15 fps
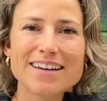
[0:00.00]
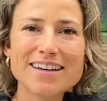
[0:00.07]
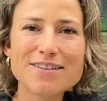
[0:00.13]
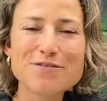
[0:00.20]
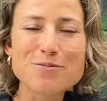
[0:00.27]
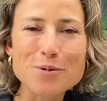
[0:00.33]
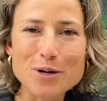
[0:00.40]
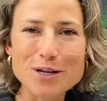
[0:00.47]

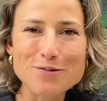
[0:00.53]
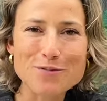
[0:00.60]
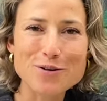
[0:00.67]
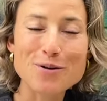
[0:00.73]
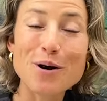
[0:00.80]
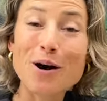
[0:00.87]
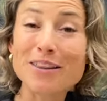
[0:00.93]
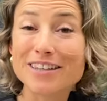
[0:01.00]
For more
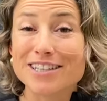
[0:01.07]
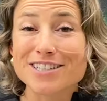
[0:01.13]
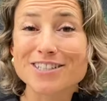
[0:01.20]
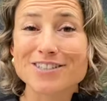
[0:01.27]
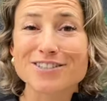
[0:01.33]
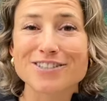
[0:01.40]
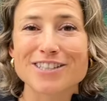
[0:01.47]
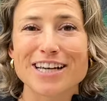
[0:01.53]
info on these
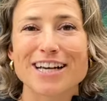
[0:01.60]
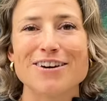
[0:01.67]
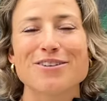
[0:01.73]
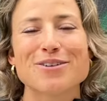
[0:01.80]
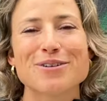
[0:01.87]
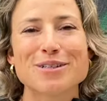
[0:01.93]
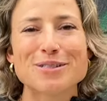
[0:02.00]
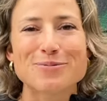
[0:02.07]
shoes, check
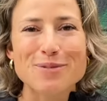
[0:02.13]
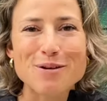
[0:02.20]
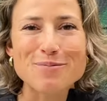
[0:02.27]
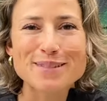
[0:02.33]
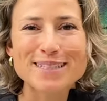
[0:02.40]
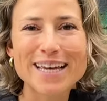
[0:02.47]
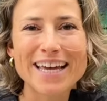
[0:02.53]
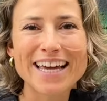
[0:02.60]
out Hoka's
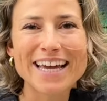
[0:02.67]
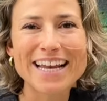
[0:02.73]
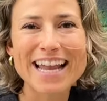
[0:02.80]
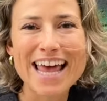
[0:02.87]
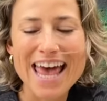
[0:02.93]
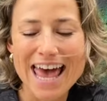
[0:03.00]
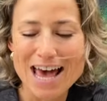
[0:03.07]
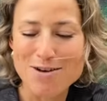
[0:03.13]
website,
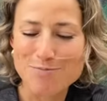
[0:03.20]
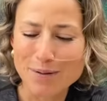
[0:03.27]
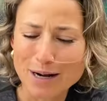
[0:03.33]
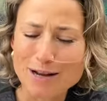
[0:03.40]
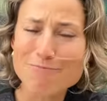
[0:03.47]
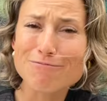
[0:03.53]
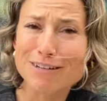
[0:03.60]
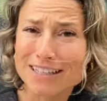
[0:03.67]

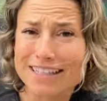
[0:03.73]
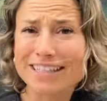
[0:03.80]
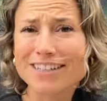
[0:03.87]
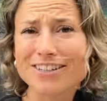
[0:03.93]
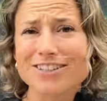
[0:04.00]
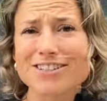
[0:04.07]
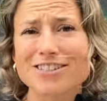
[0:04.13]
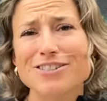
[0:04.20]
but I really
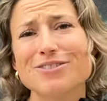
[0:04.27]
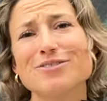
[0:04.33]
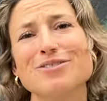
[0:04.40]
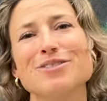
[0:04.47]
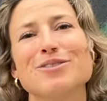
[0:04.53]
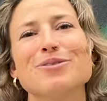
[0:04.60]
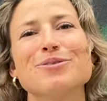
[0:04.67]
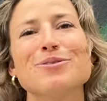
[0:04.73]
encourage
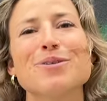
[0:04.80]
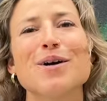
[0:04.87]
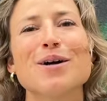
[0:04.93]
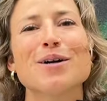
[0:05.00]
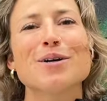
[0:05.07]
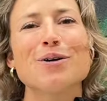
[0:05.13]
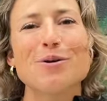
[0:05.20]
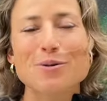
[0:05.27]
you to
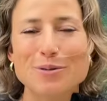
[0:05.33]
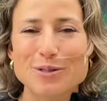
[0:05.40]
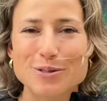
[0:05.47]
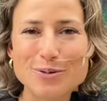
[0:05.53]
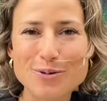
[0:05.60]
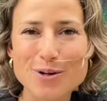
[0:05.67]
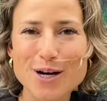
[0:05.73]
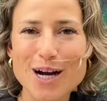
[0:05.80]
go to a
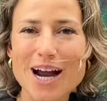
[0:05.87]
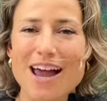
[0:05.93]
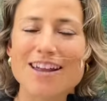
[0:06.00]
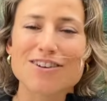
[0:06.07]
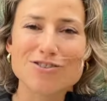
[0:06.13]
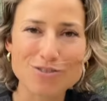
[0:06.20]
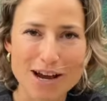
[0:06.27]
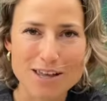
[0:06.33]
store
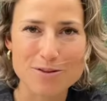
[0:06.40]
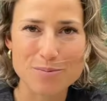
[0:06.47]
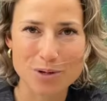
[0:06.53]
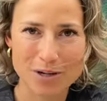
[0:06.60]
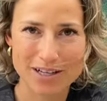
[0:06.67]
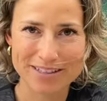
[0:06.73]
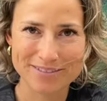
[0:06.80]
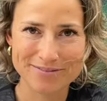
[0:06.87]
and try them
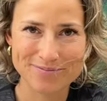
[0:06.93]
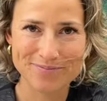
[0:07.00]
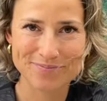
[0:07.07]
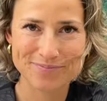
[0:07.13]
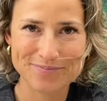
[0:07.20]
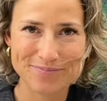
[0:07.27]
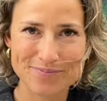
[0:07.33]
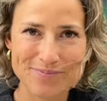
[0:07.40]
on.
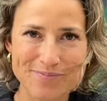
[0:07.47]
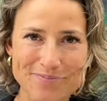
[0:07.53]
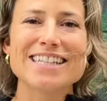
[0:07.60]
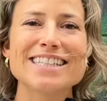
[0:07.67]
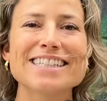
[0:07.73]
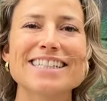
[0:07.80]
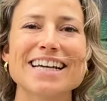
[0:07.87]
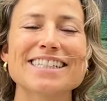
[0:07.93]

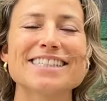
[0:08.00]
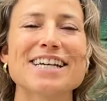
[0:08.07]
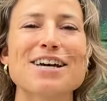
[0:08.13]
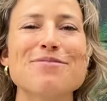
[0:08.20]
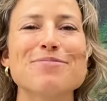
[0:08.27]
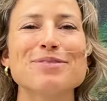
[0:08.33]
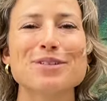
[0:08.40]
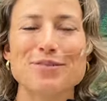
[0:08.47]
Till next
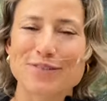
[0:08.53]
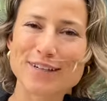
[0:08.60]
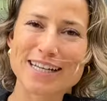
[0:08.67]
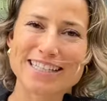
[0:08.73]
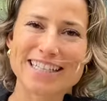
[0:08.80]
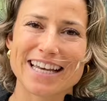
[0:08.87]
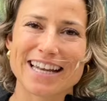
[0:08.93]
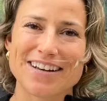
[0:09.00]
time, don't
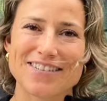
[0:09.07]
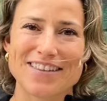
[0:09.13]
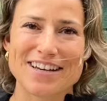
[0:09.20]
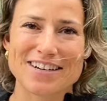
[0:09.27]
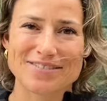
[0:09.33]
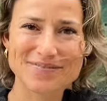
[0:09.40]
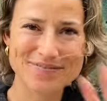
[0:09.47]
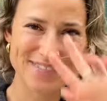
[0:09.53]
forget to get out
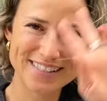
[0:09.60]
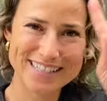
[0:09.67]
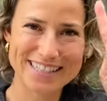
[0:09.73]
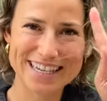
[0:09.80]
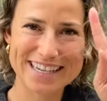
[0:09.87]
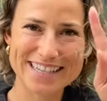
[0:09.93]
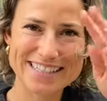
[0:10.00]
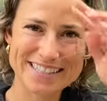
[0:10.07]
there.
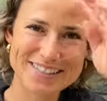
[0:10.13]
See you guys.